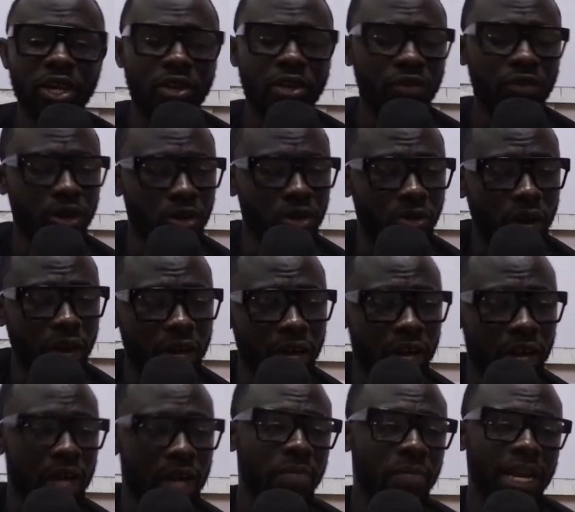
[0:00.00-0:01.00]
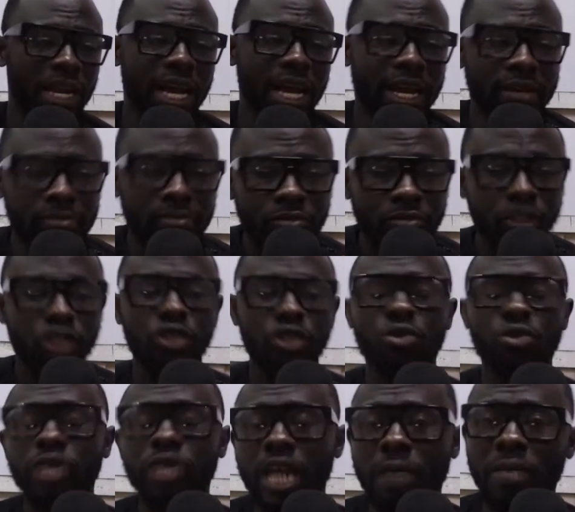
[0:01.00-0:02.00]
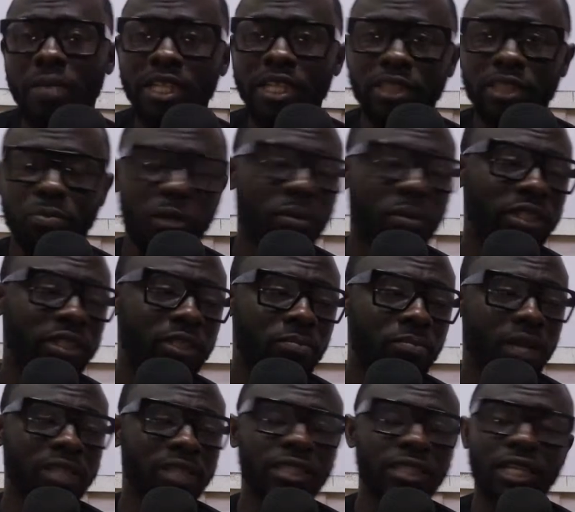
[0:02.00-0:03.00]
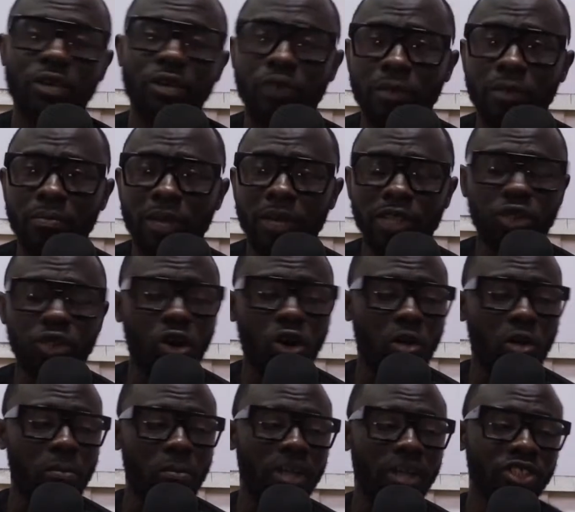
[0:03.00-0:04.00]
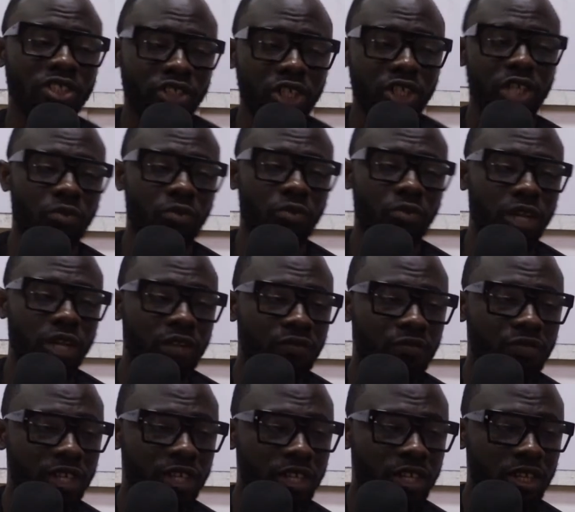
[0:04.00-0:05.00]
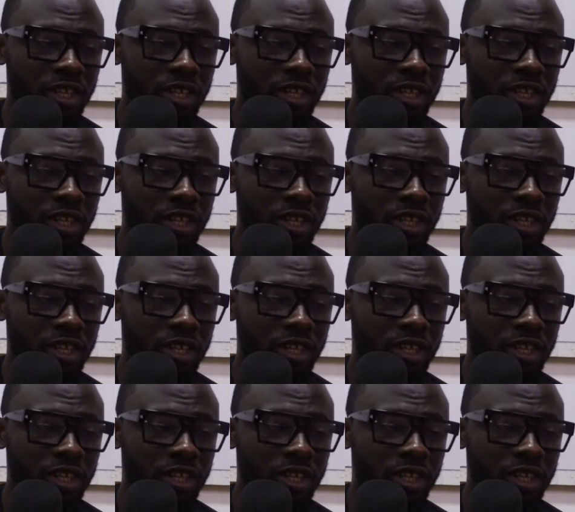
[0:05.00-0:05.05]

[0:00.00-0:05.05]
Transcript: real quick. But then you debit property, plant, and equipment or machine with the 50